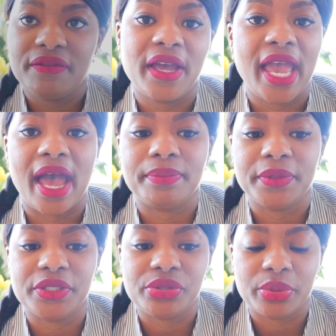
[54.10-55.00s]
I
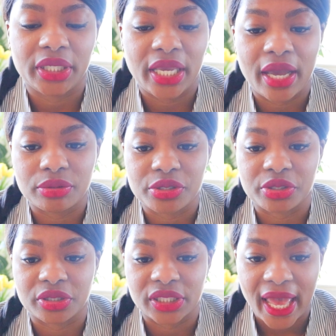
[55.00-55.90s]
happen to
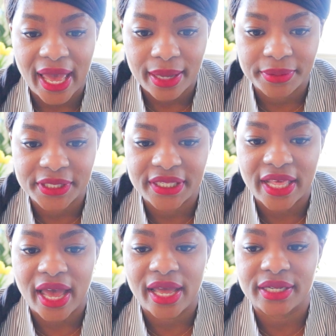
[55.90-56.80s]
encounter labs
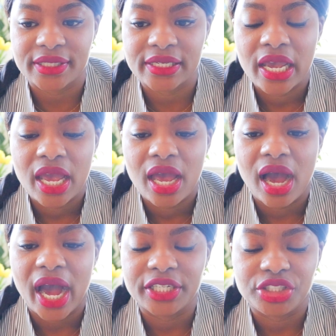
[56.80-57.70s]
that
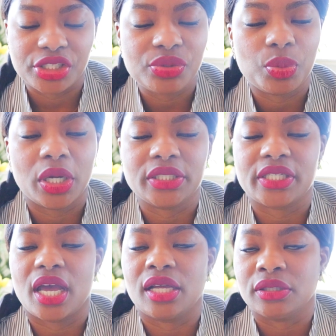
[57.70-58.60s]
I just want
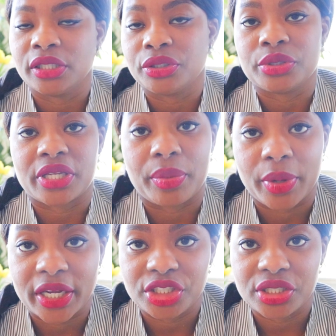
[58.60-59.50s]
a little
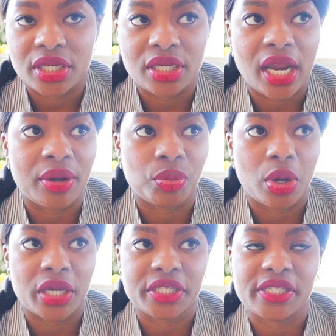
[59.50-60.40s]
direction. I
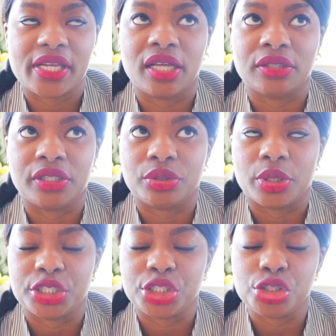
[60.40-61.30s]
want a
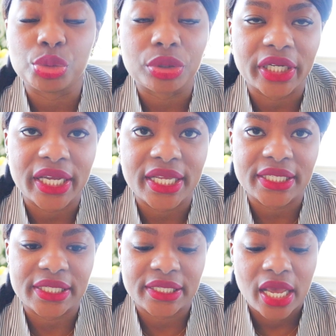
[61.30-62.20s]
little
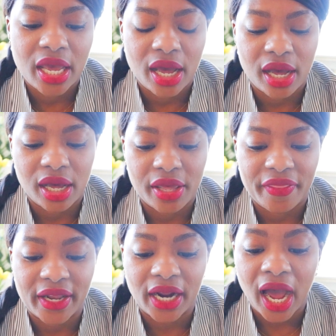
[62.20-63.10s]
assurance uh,
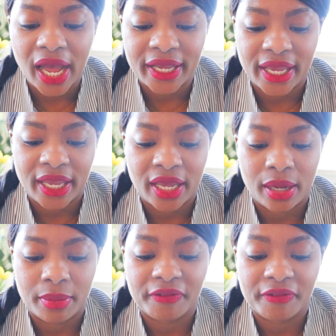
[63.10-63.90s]
that I am